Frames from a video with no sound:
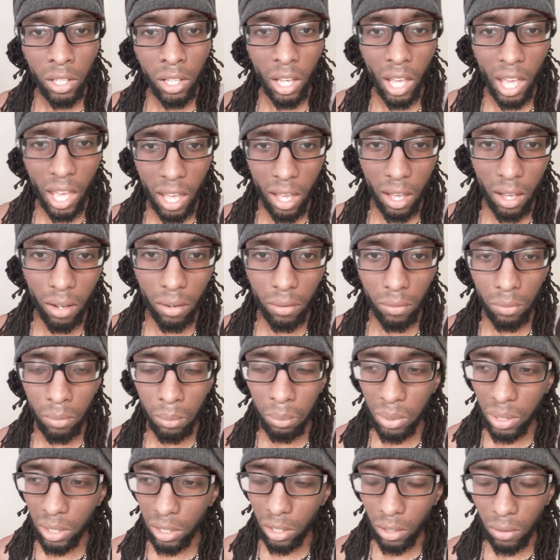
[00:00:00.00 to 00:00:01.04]
have
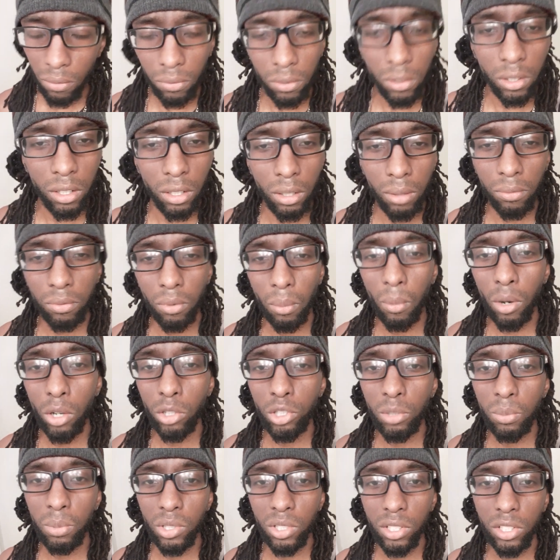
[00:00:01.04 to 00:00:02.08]
been there for them for
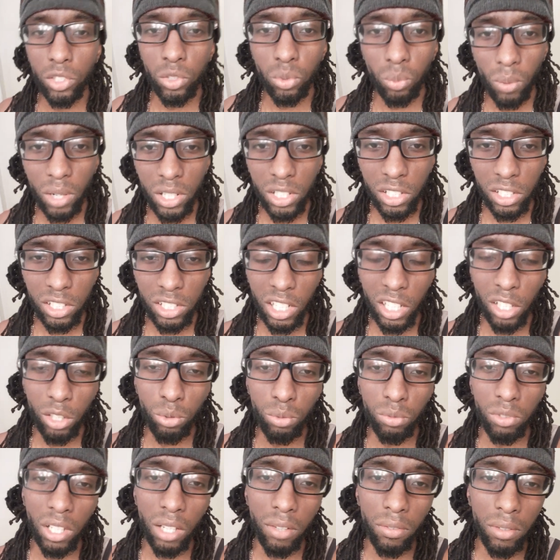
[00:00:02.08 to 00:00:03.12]
multiple situations and you
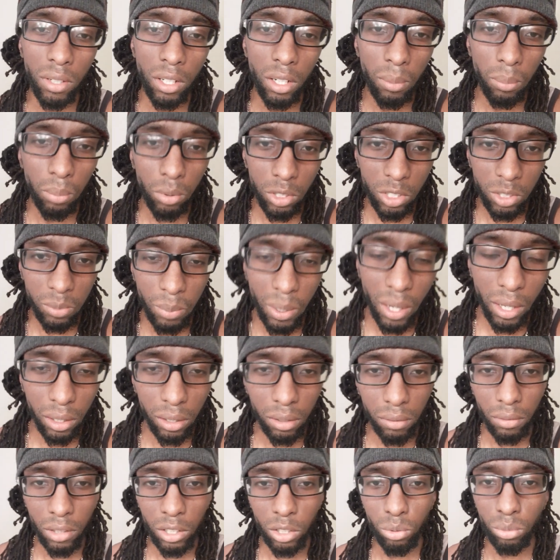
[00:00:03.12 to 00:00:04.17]
giving them
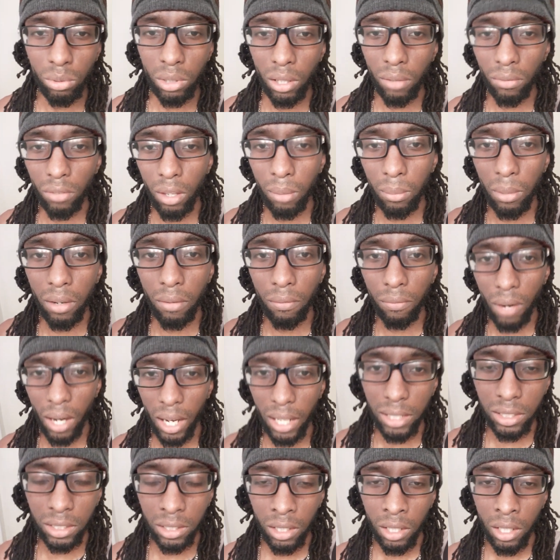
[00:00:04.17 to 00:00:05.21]
perspective and you give them
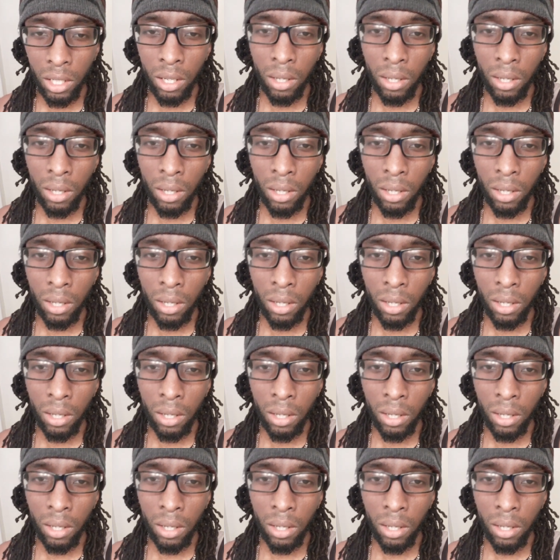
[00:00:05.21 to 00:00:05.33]
advice.